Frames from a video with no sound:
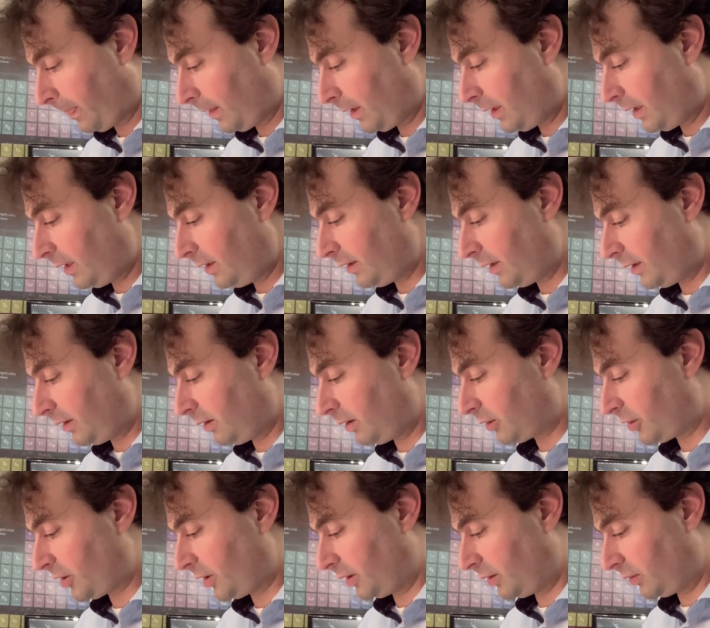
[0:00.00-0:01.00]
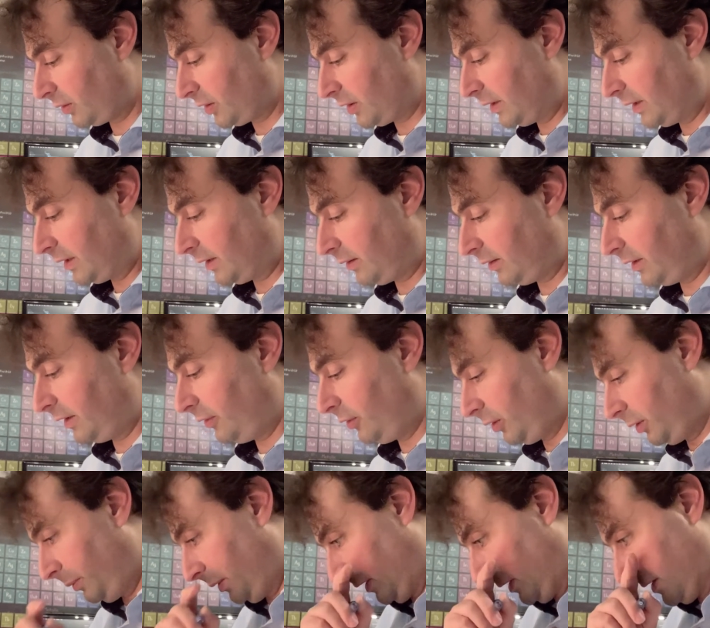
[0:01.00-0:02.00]
and then our single Slater
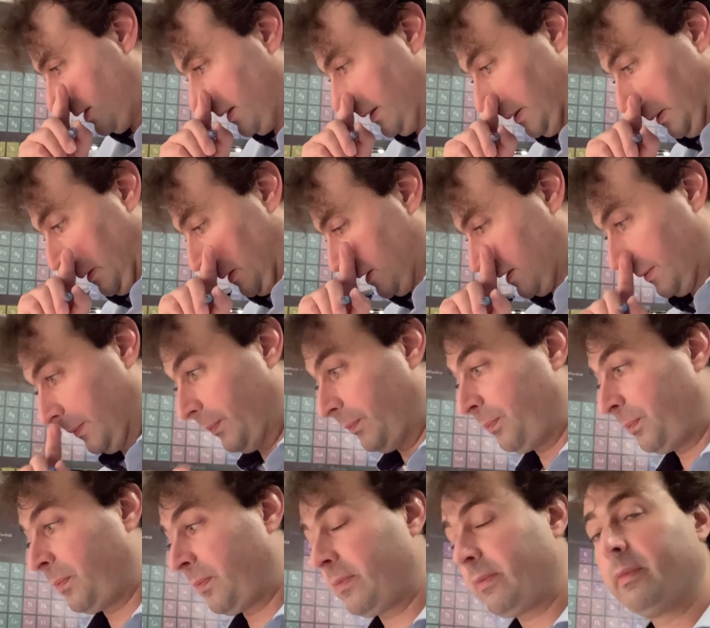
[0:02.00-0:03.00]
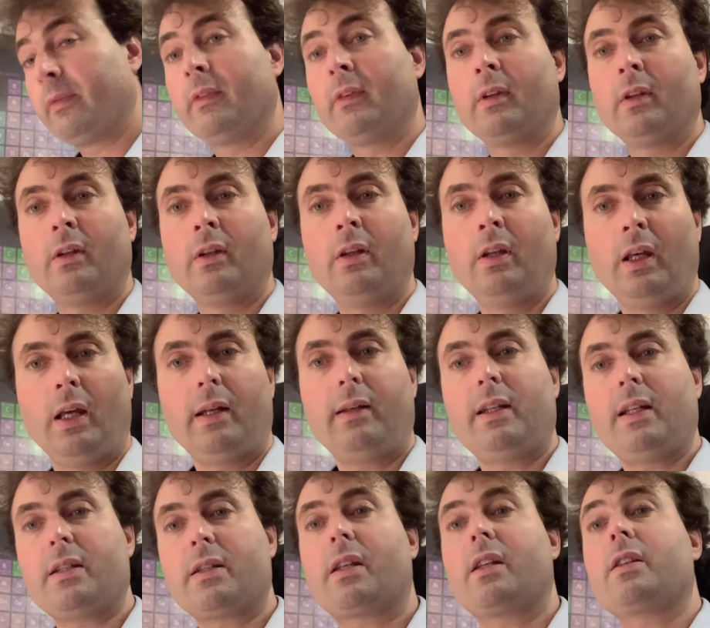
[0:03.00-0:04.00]
determinant states. And
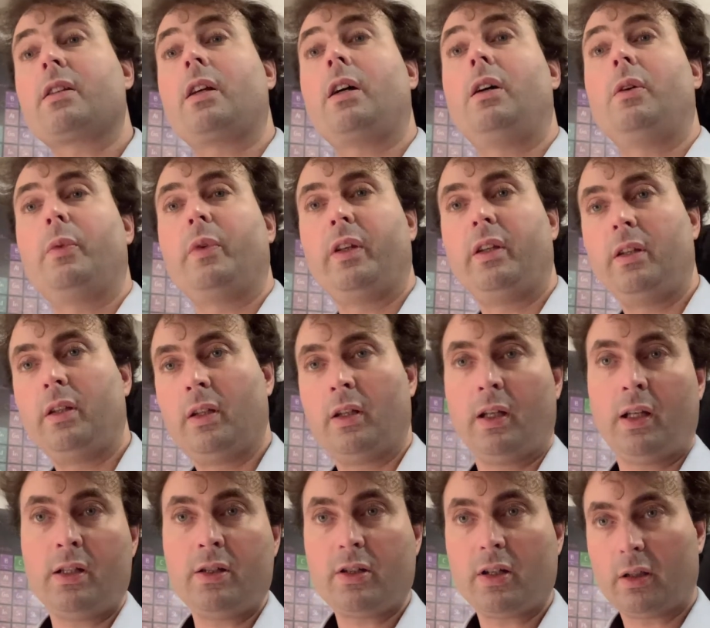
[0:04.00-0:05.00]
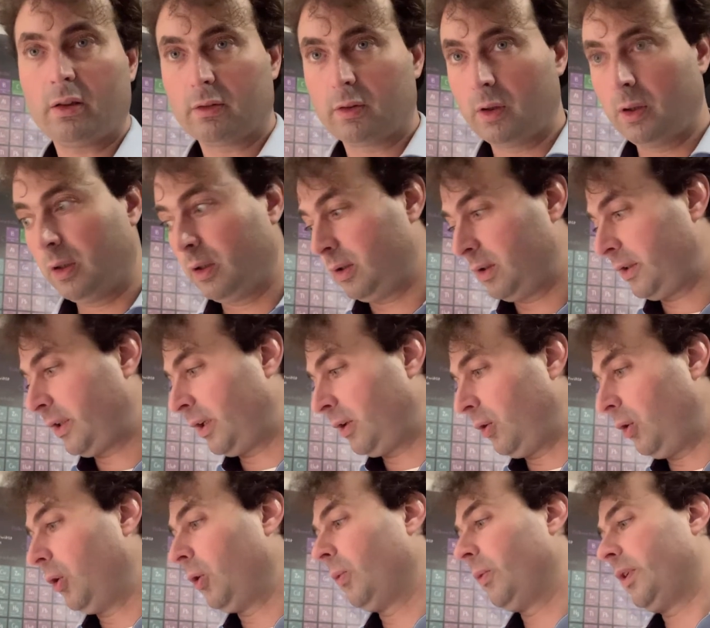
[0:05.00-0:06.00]
this is how we, in general,
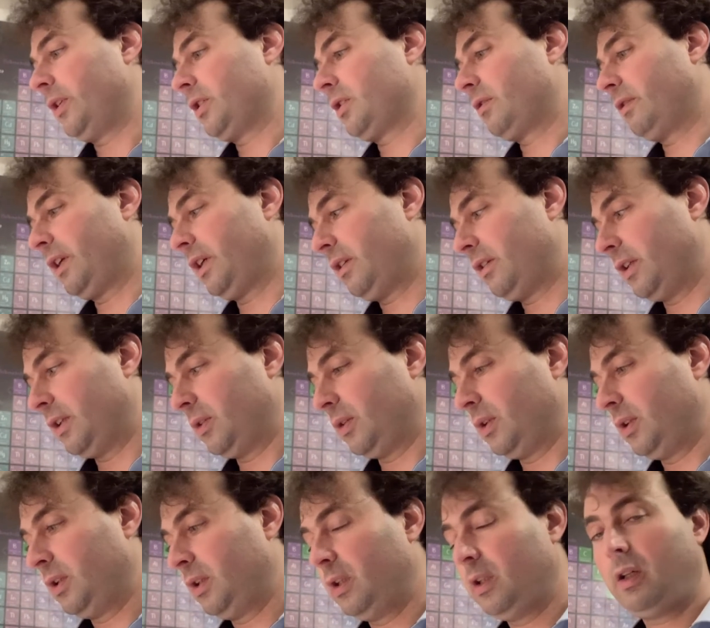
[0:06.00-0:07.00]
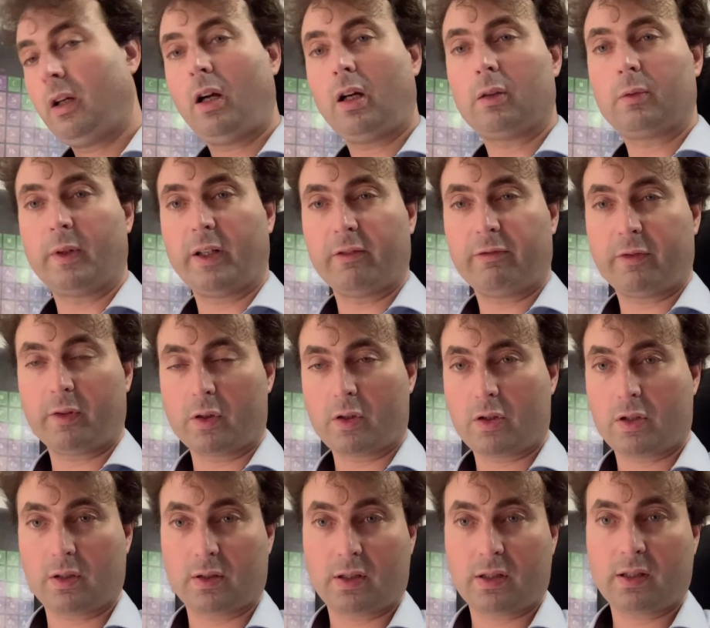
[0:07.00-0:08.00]
can always write down our wave
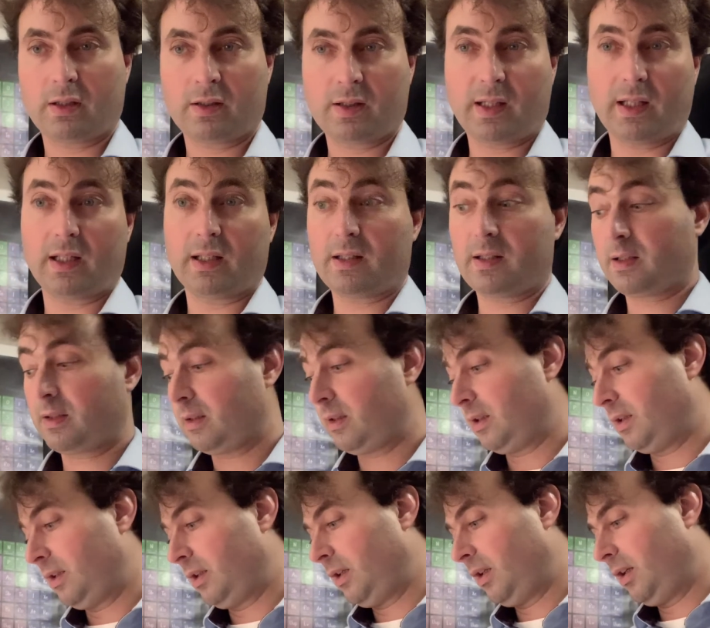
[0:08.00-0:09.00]
functions states